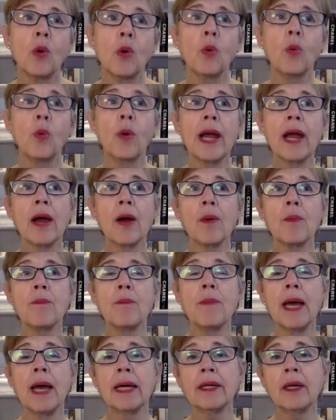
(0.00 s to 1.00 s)
where
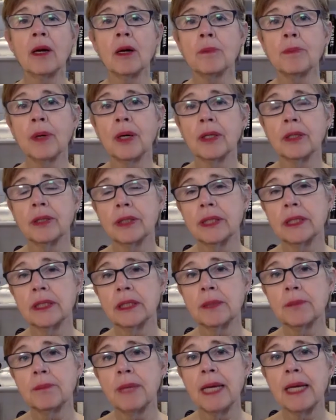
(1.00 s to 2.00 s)
men are
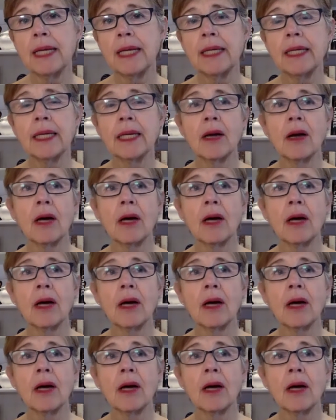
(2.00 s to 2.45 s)
participating